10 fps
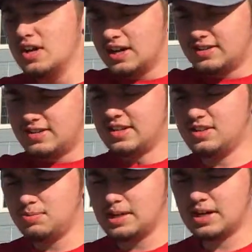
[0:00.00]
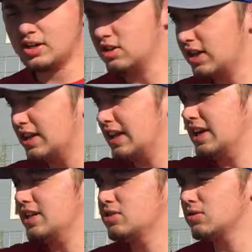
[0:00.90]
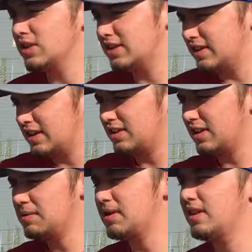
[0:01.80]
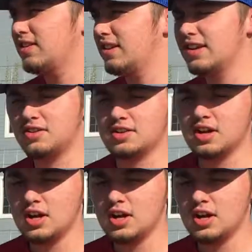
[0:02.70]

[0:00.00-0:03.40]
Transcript: It's this big. Look at that nitro one. It's the same size as this.